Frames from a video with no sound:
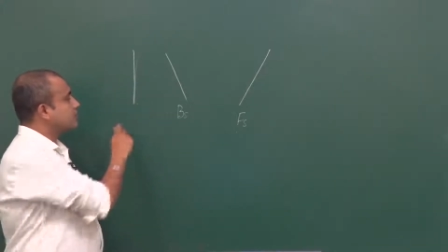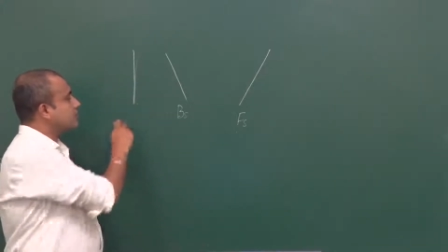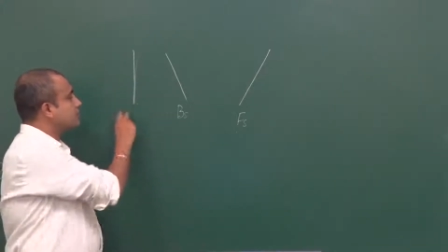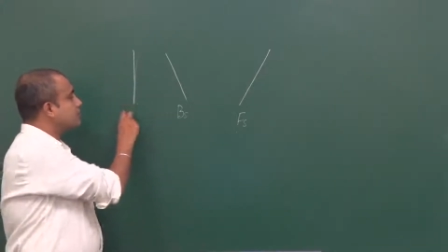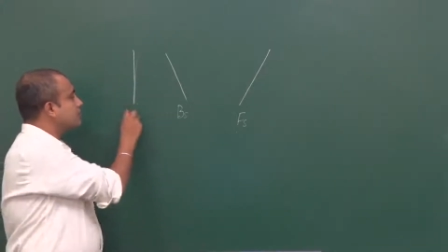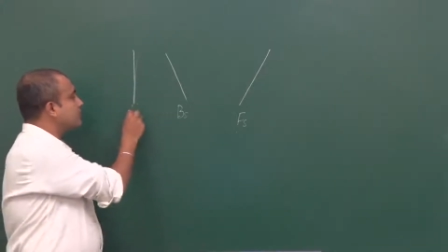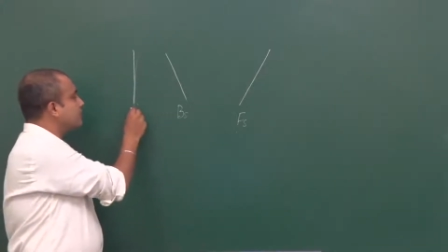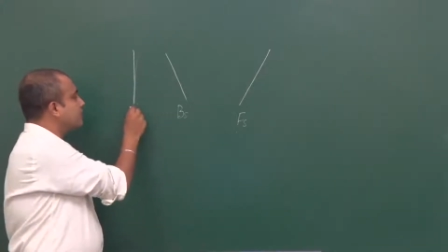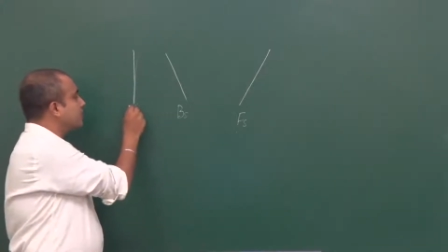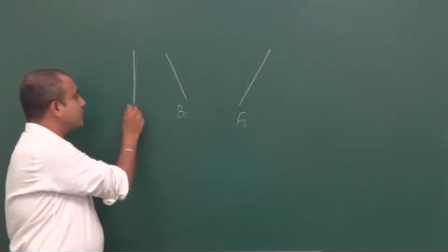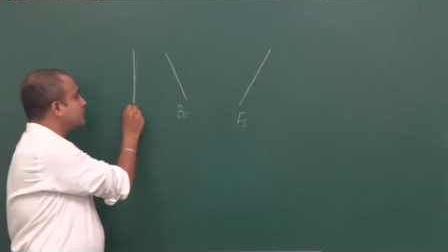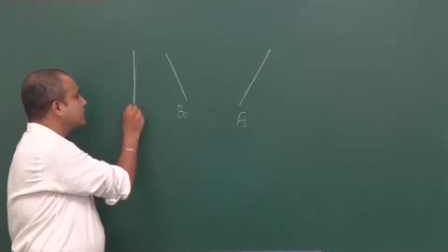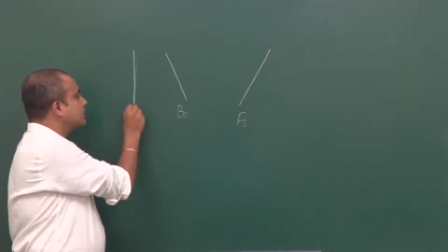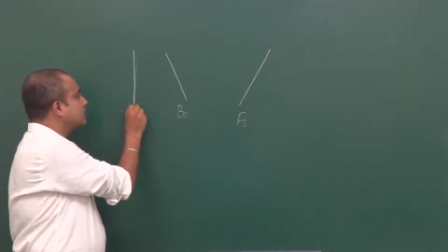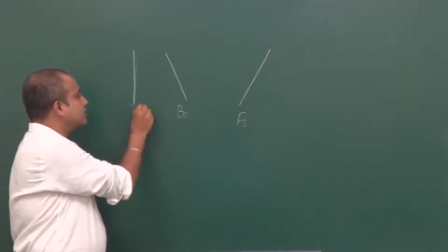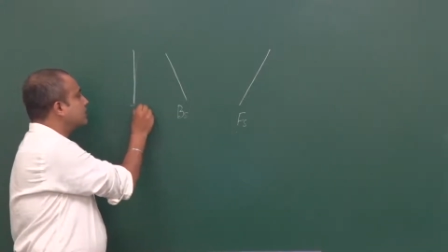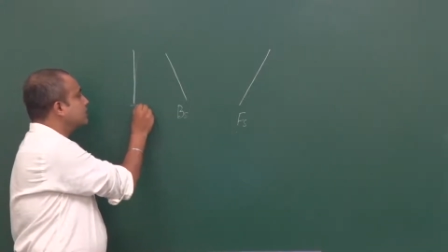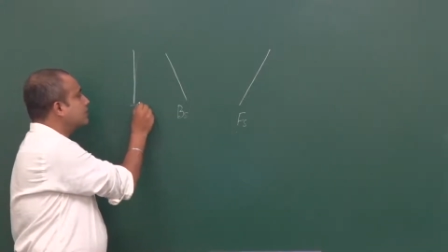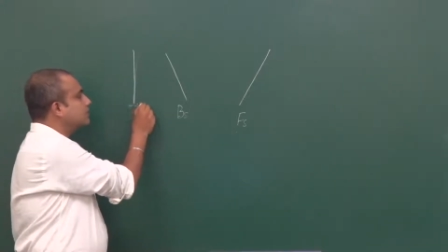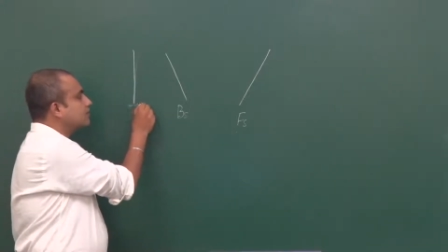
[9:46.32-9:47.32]
this is a
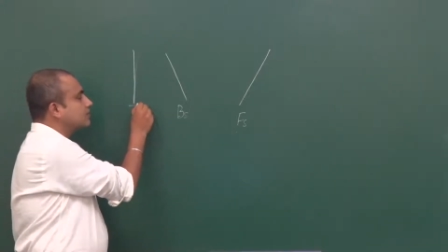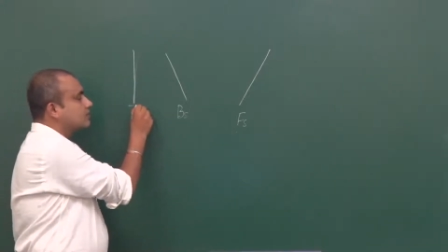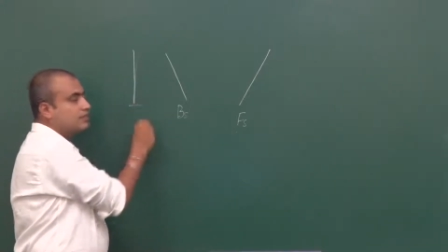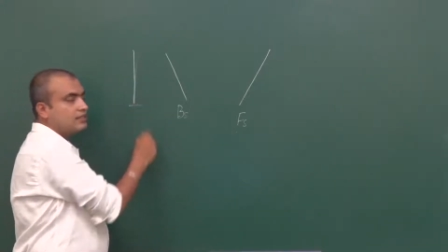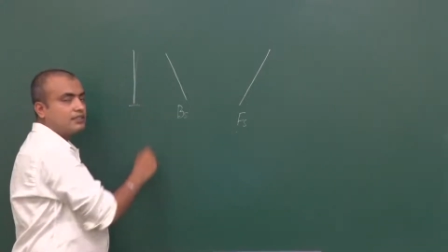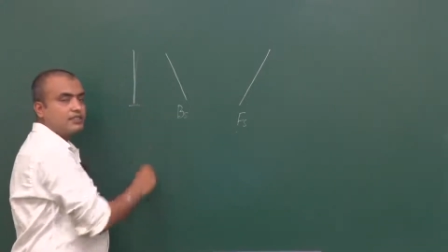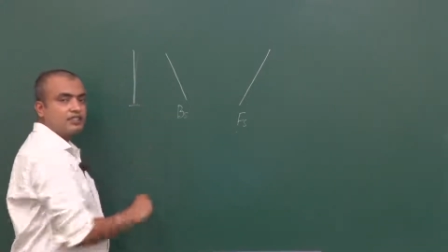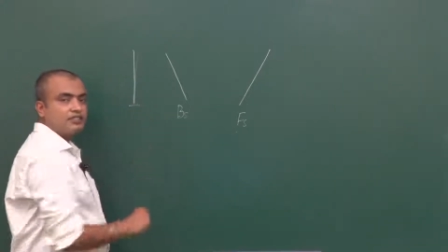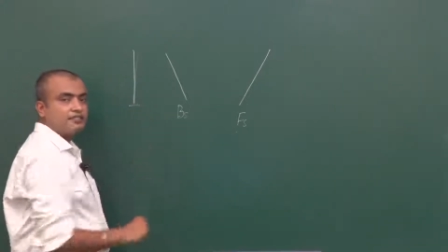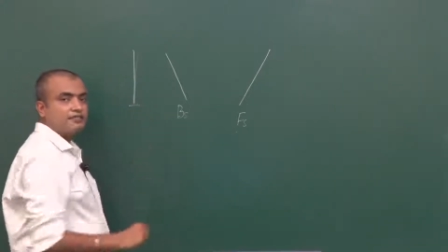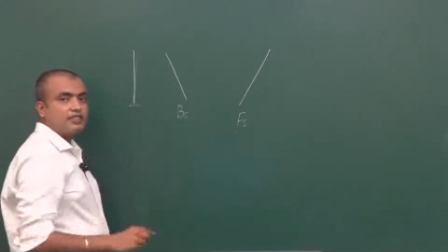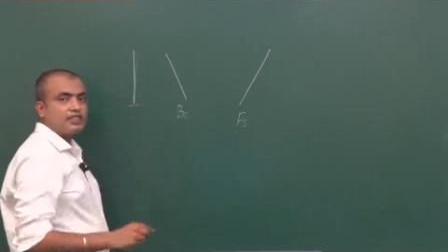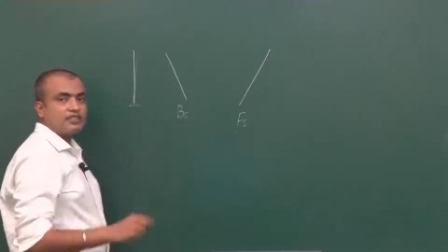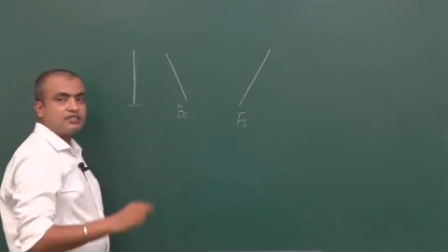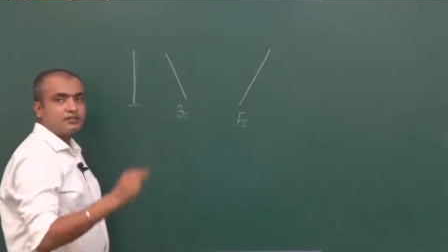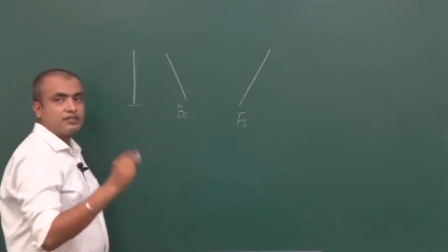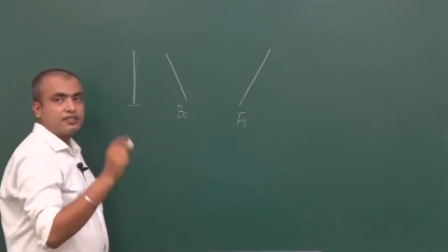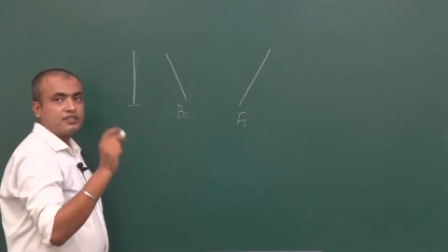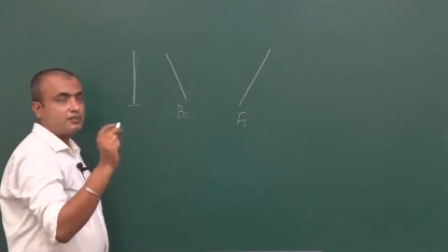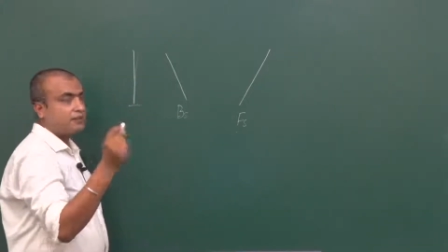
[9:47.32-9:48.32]
person, if
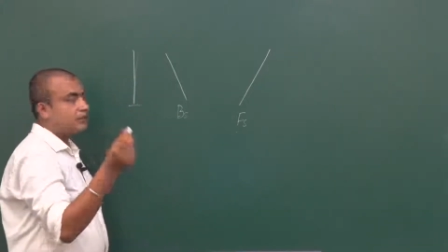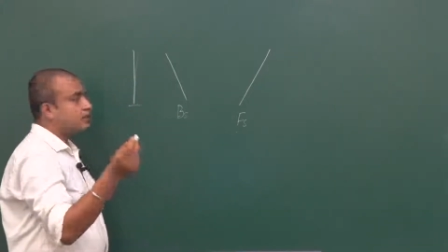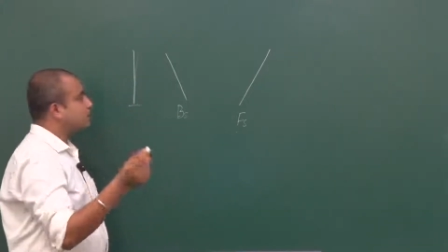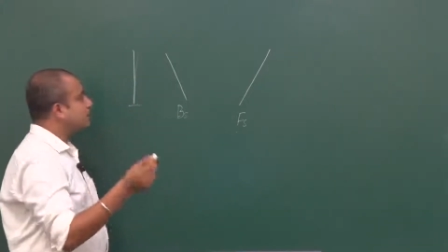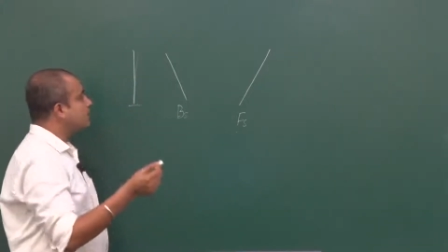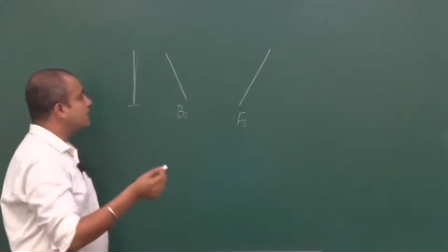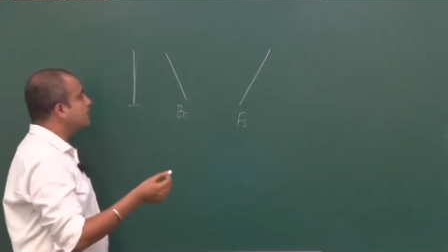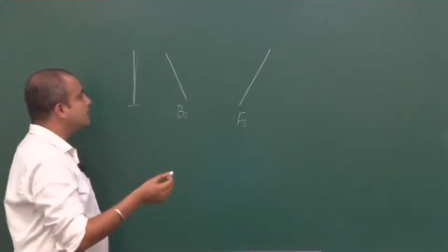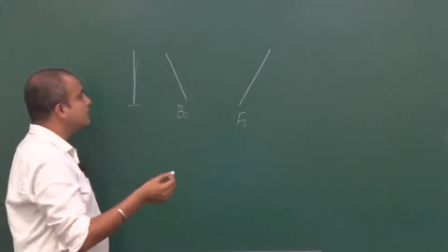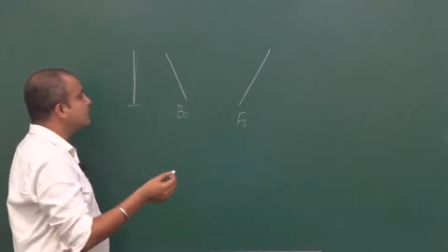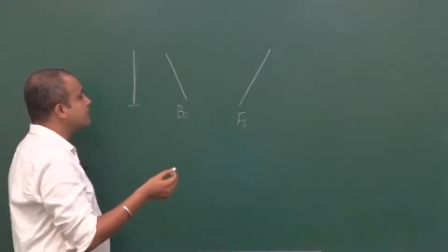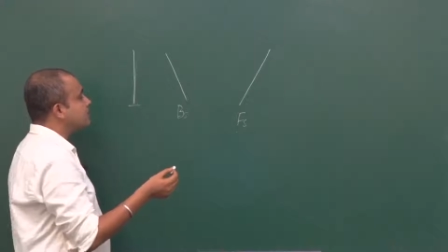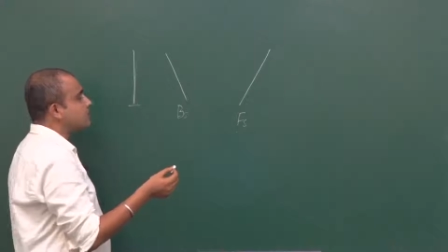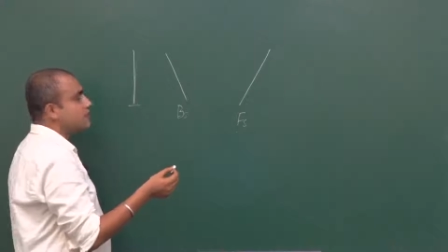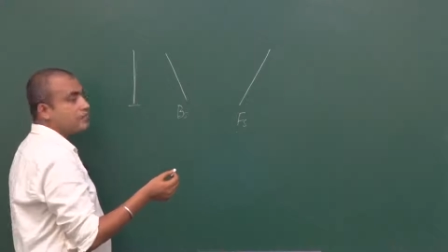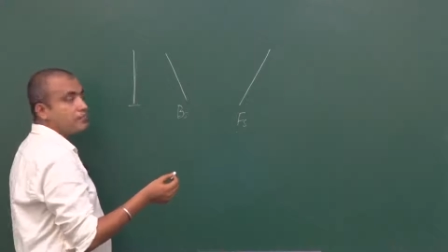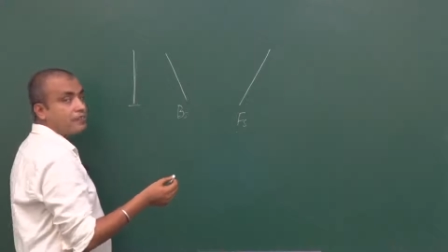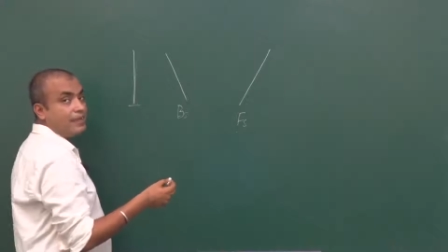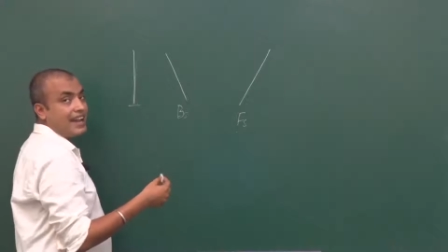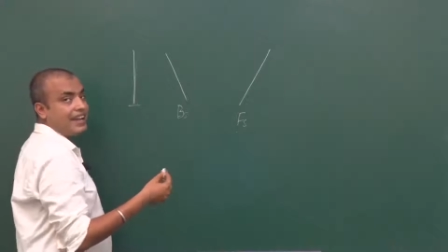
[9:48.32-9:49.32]
this person leans
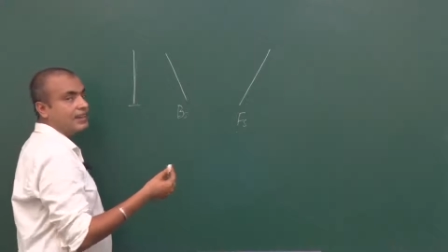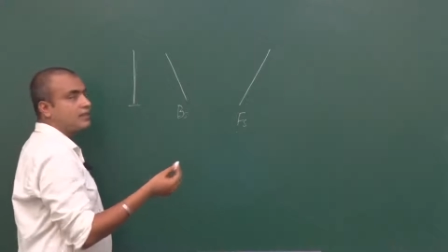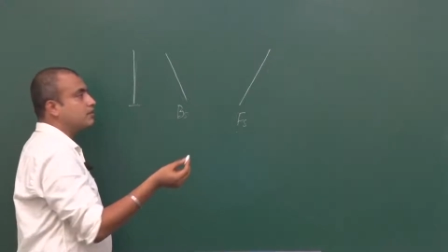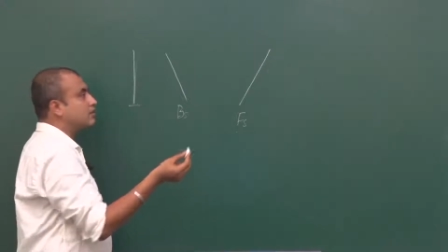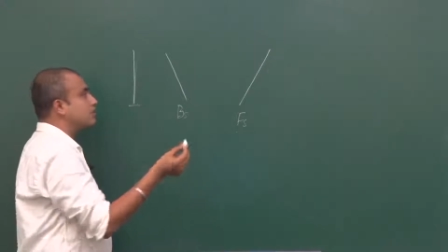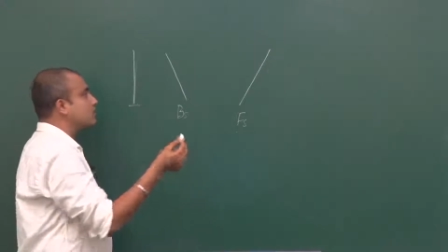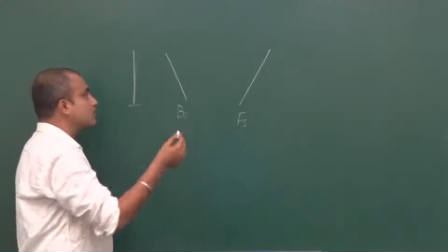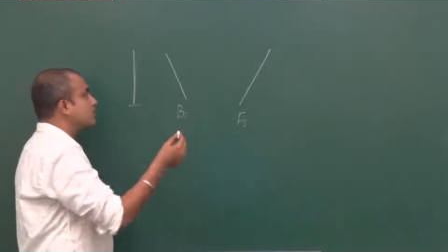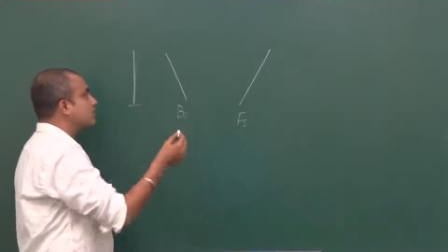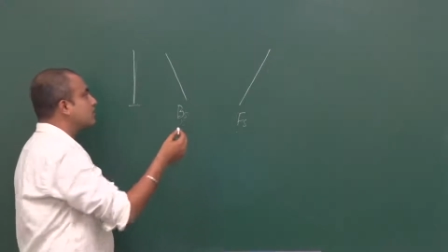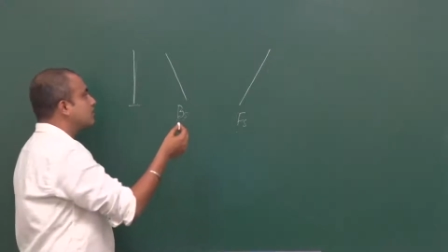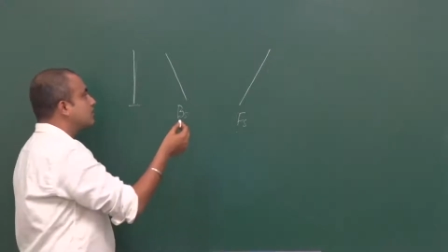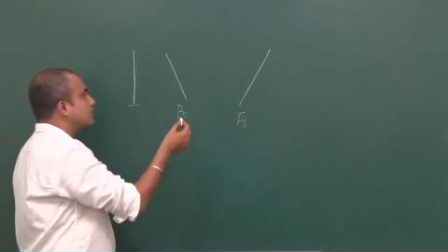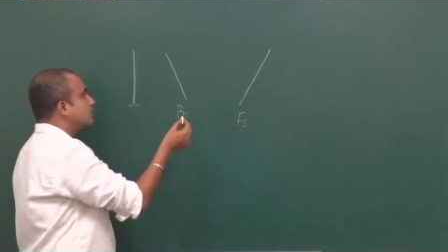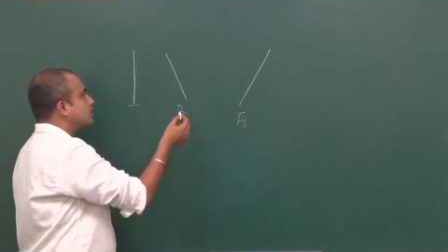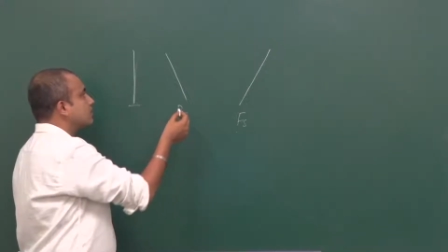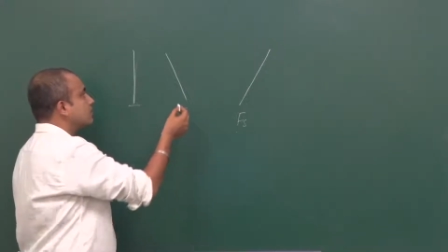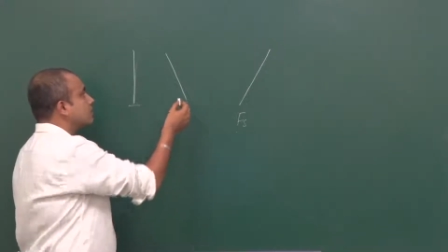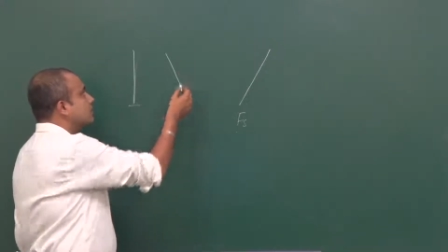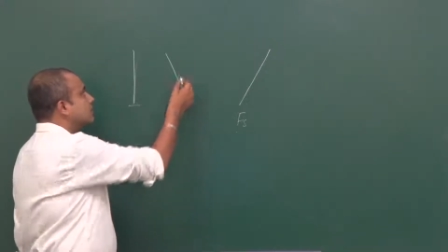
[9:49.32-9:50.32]
backwards,
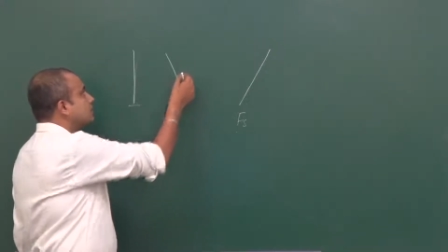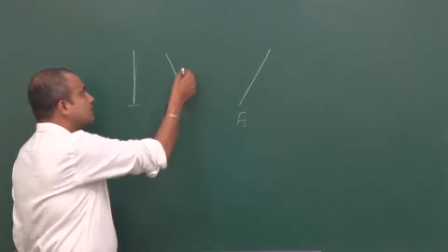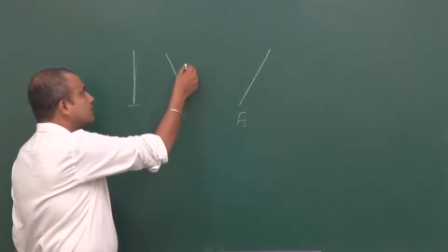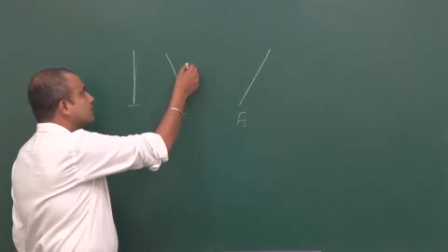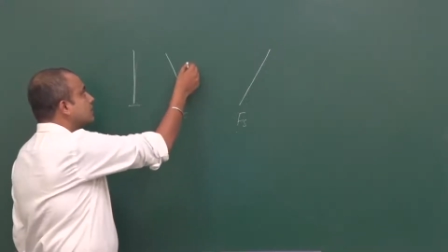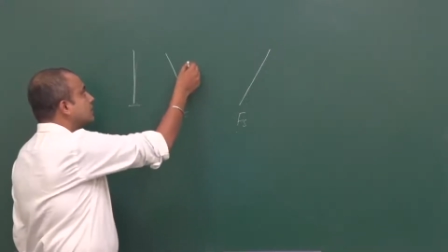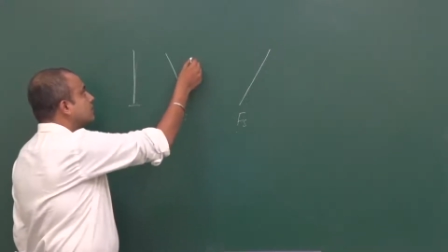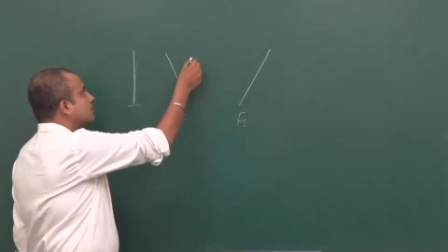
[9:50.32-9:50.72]
okay, it